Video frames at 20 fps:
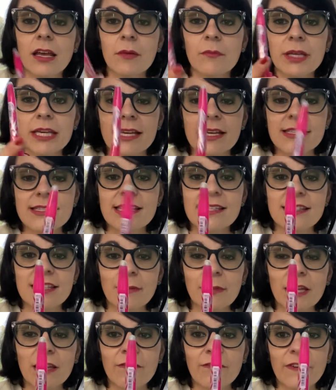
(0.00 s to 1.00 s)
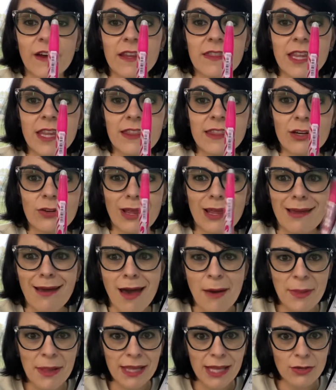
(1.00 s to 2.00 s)
because it's something fun that they're like,
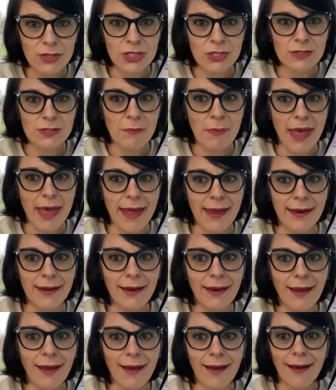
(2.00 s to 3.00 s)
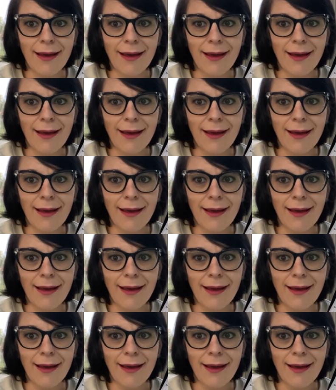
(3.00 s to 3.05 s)
I'm allowed to use a pen,